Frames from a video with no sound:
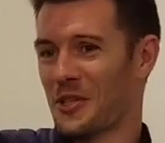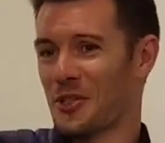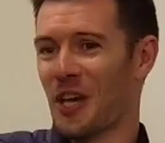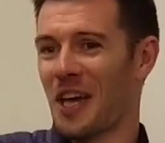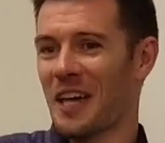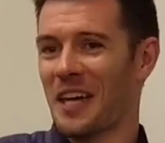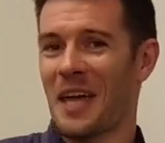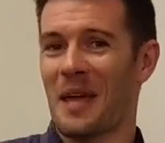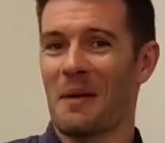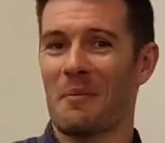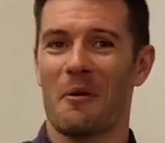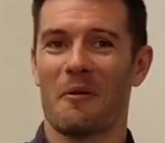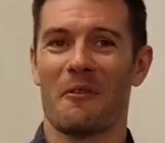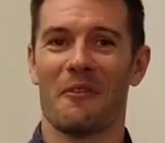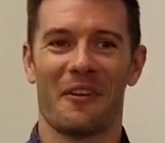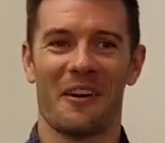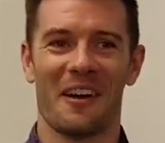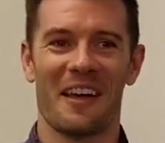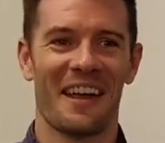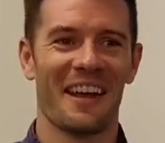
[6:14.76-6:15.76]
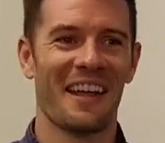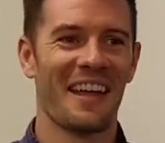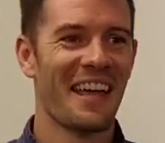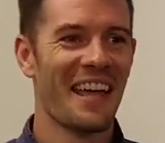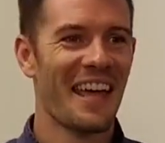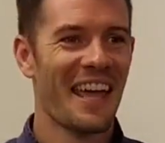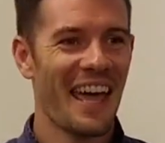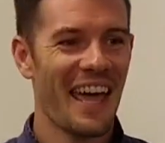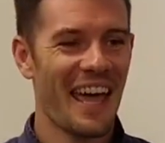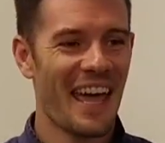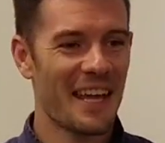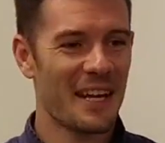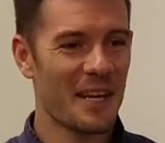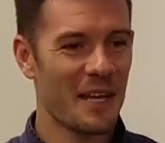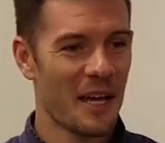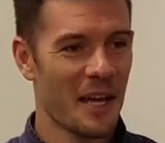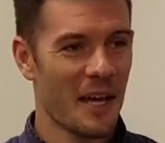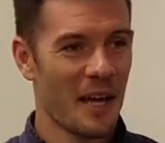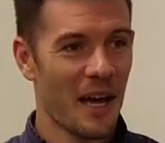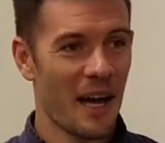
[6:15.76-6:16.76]
and I put my foot down, and I
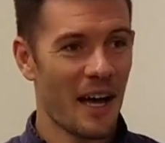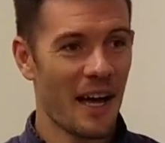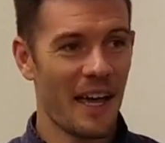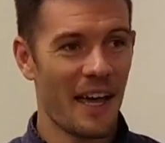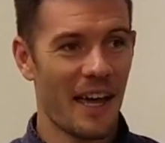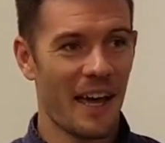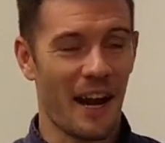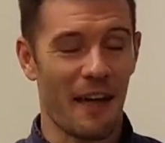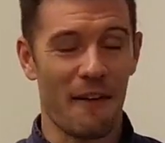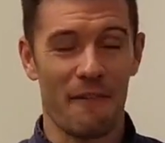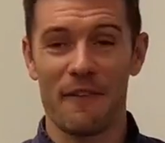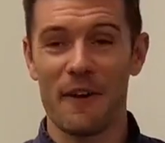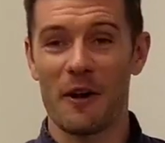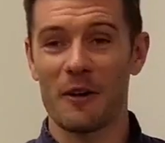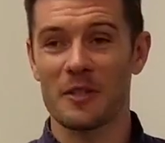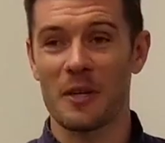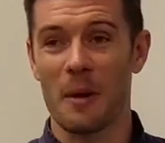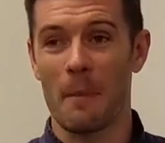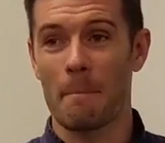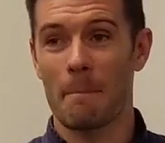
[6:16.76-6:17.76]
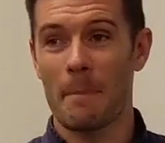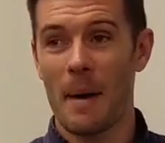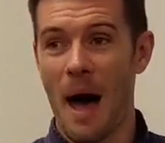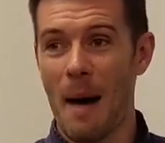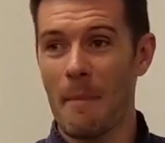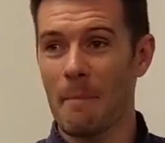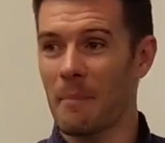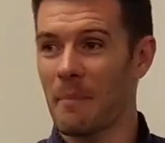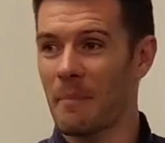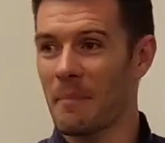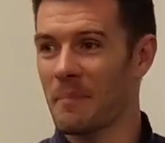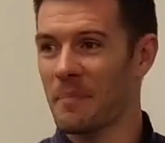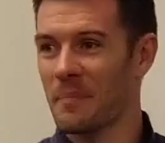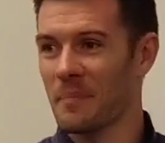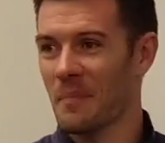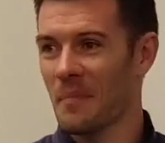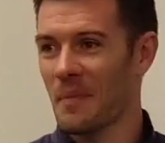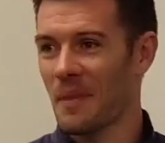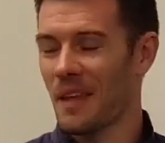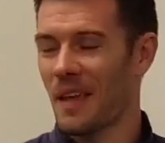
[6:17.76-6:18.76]
thought, that was weird, and I tried to throw a second kick,
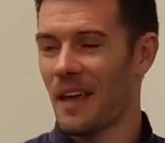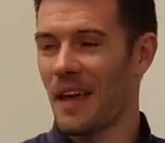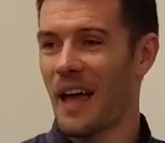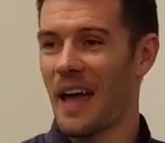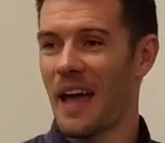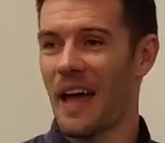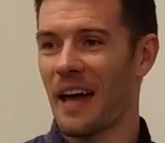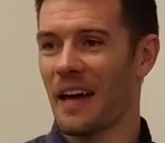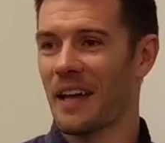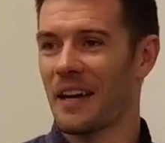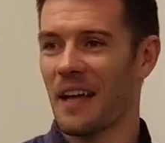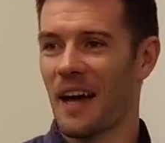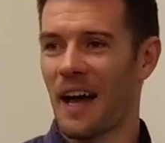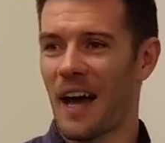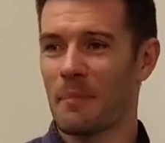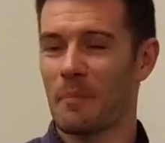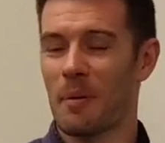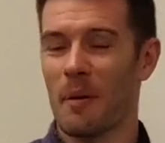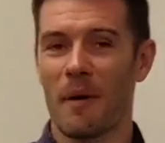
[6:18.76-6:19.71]
and it was not working.